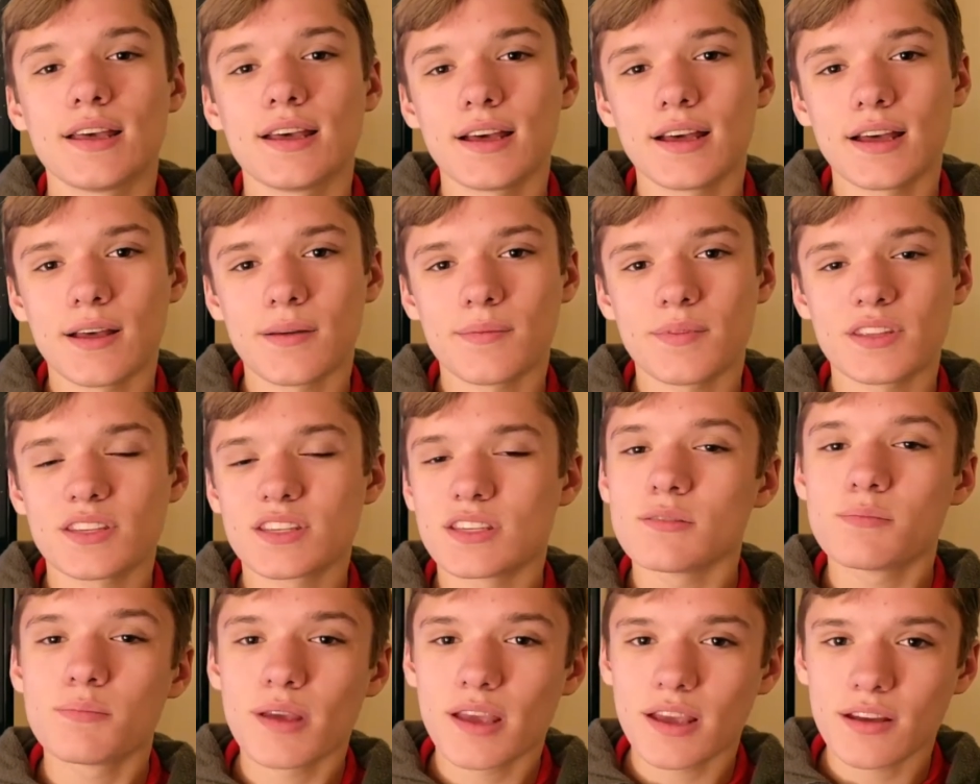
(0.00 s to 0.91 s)
This
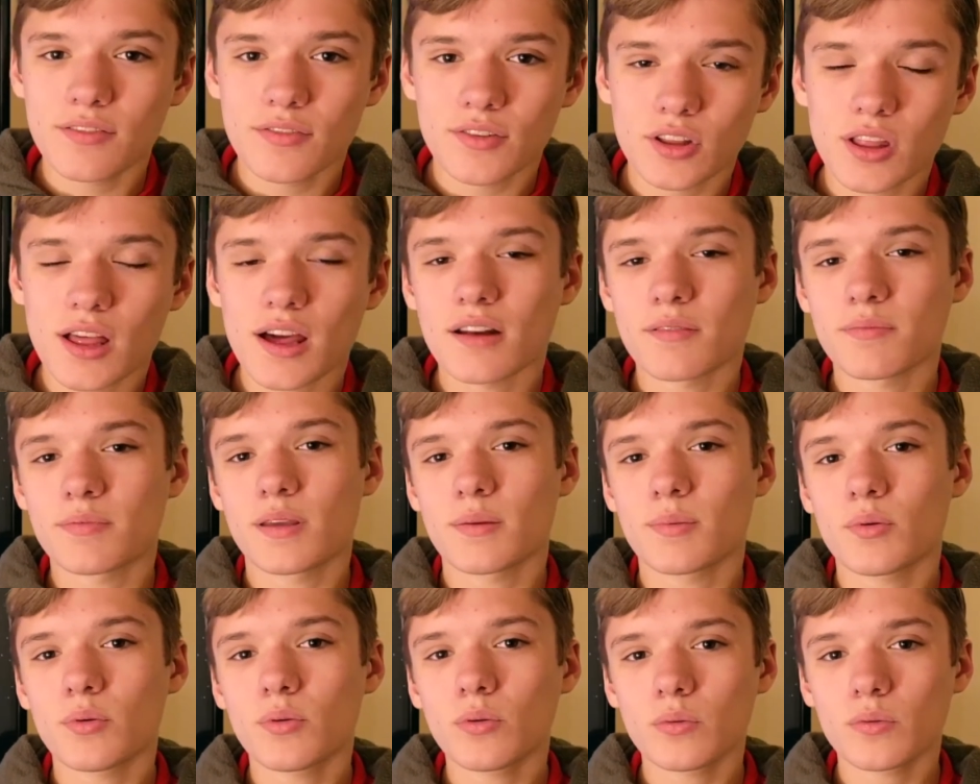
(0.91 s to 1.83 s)
is big for a lot of
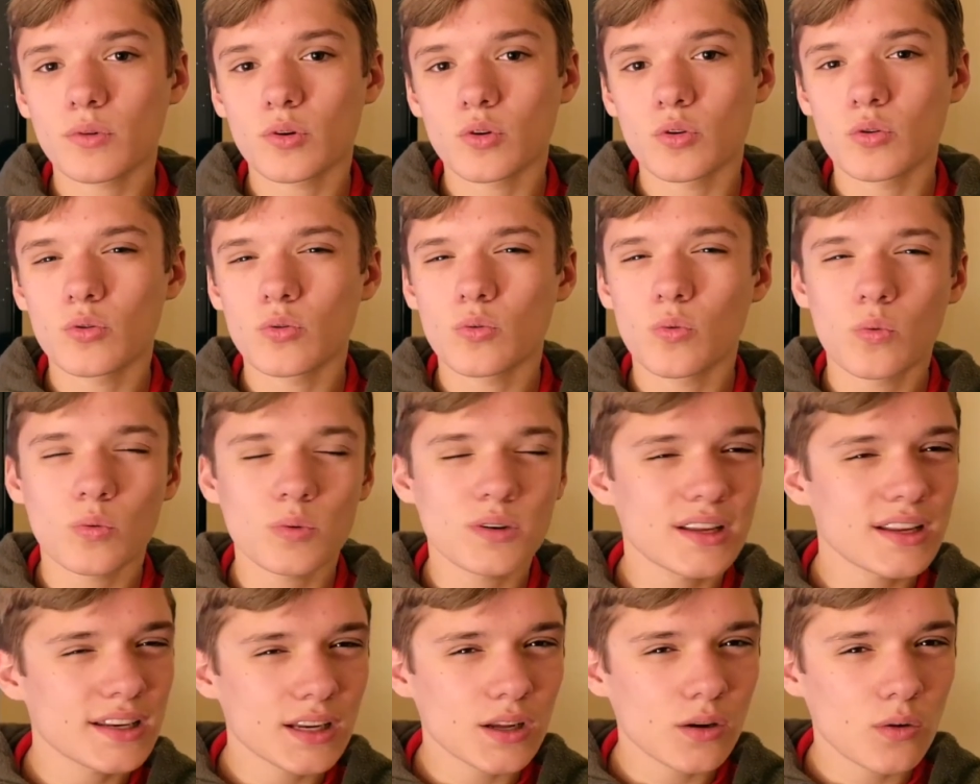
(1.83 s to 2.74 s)
people who
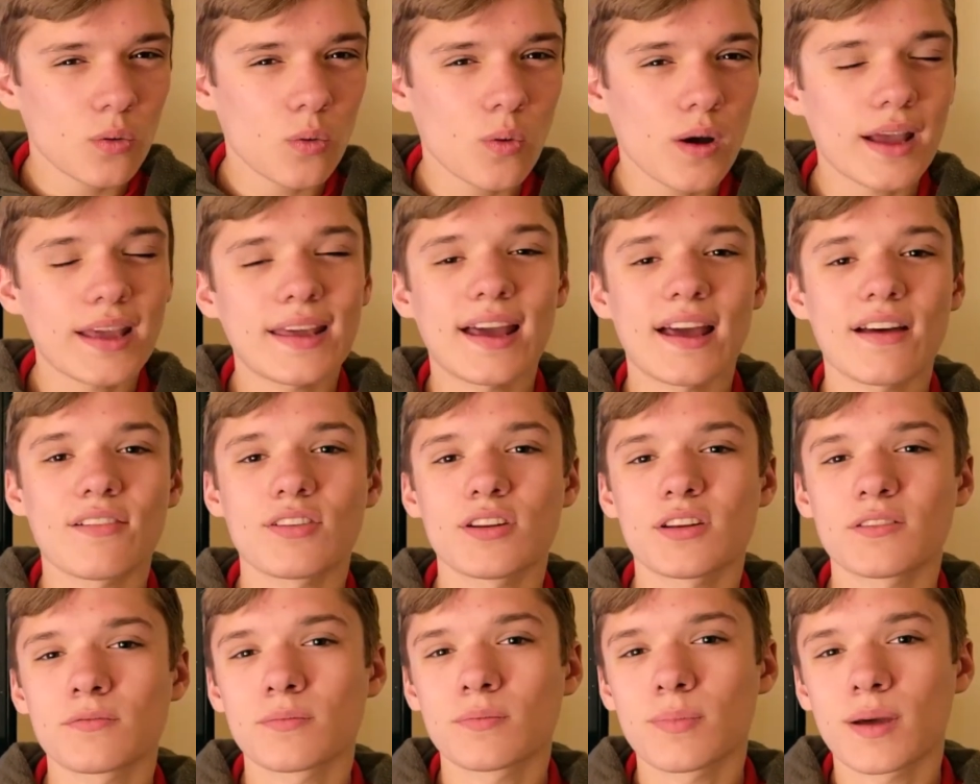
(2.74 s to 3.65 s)
didn't quite have
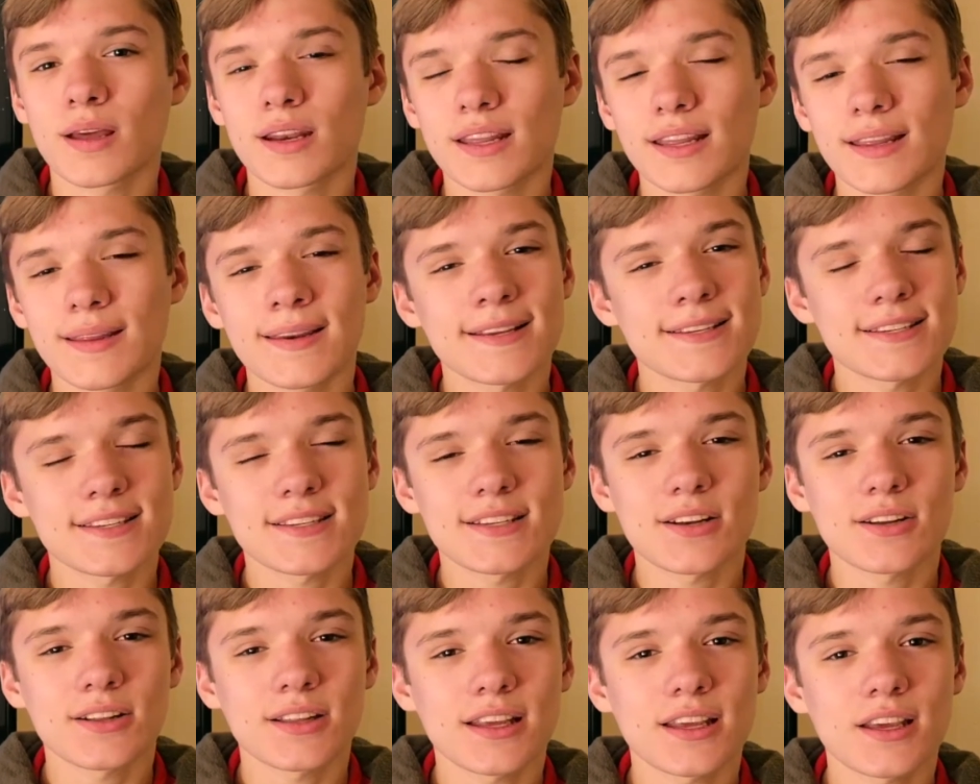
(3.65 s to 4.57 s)
enough money
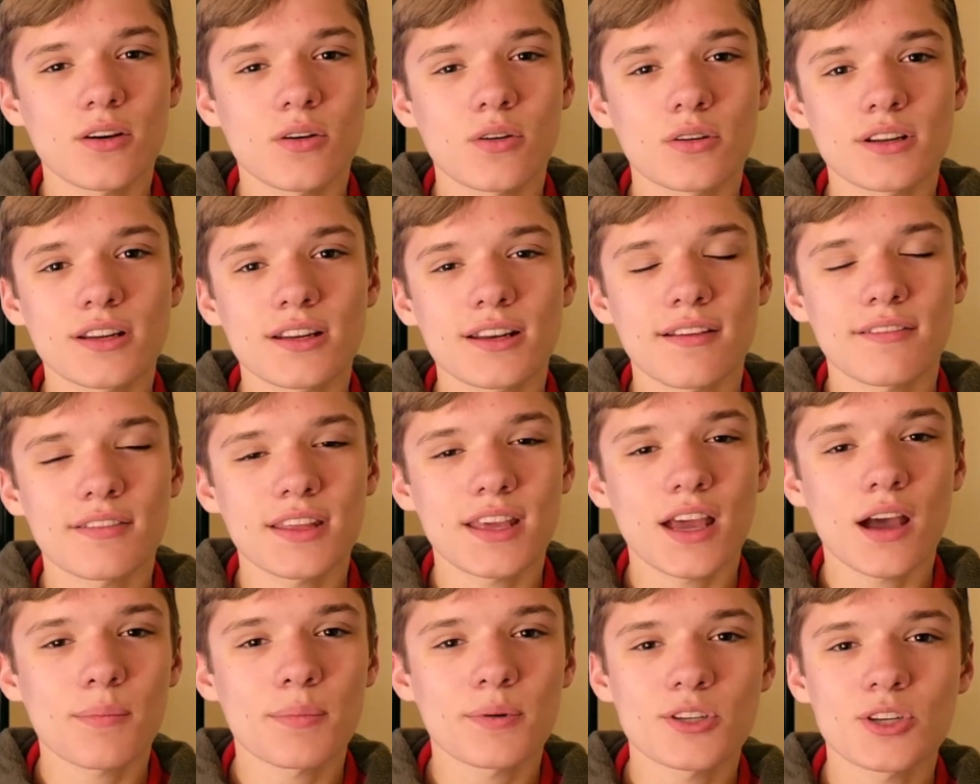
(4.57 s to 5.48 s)
necessarily, or didn't have
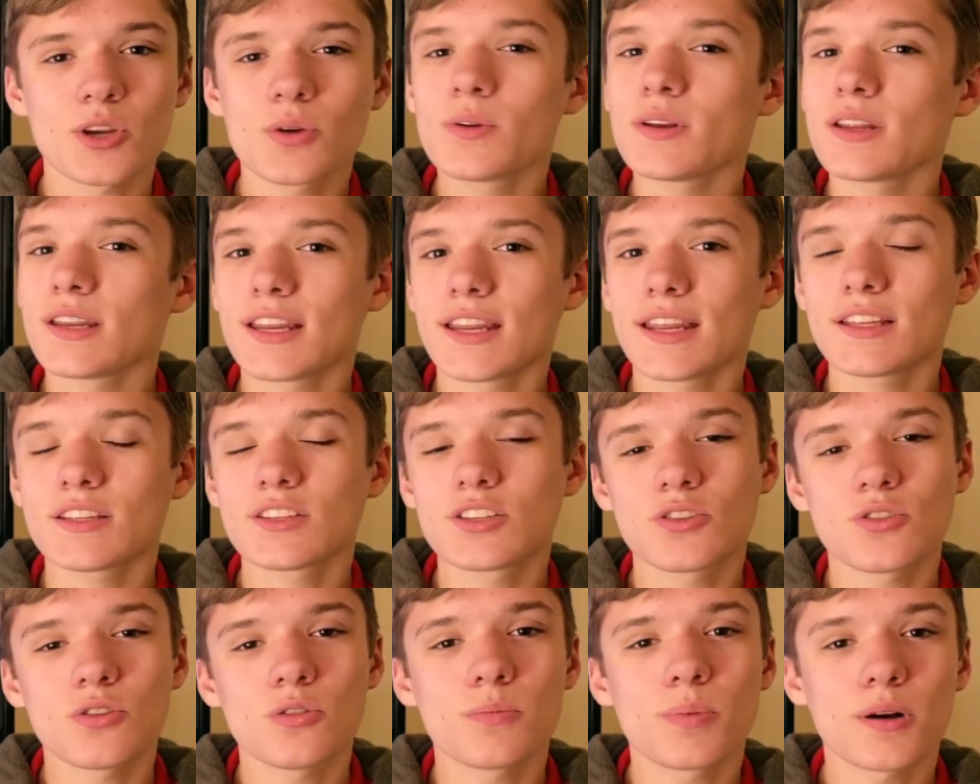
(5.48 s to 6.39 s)
the opportunity
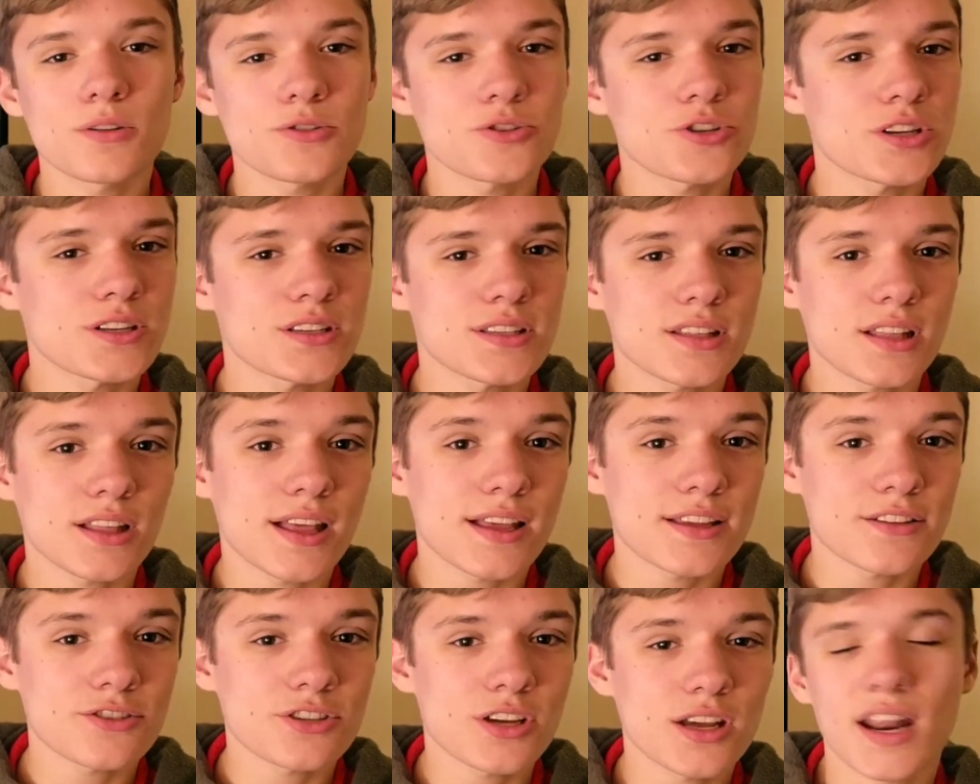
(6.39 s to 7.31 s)
to purchase The
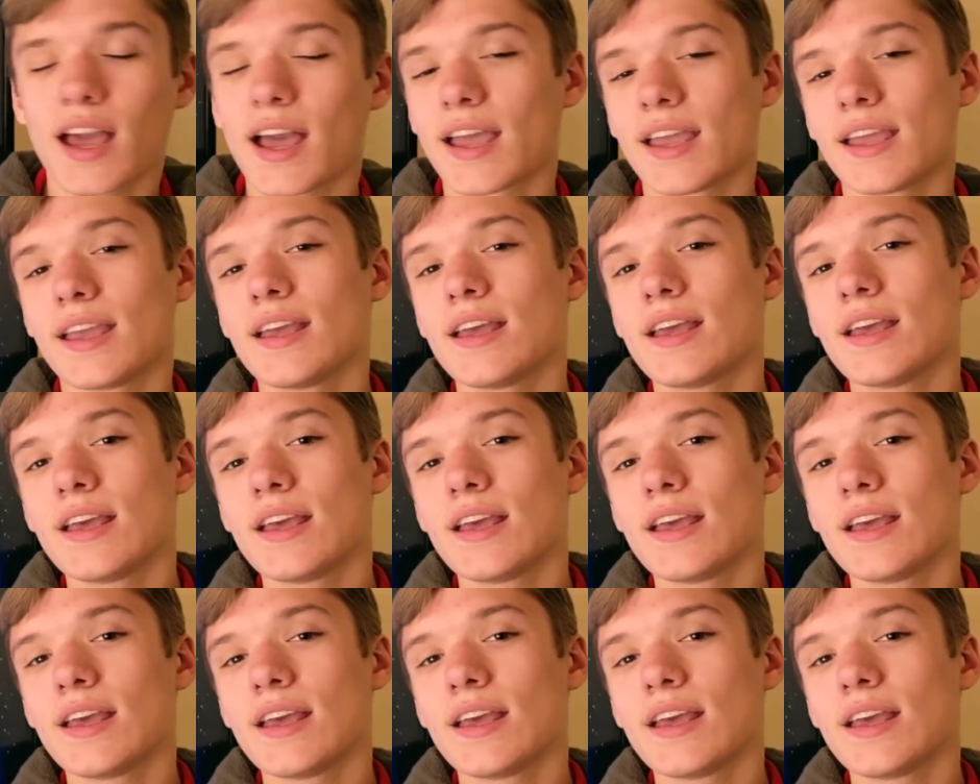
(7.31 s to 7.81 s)
Last Jedi,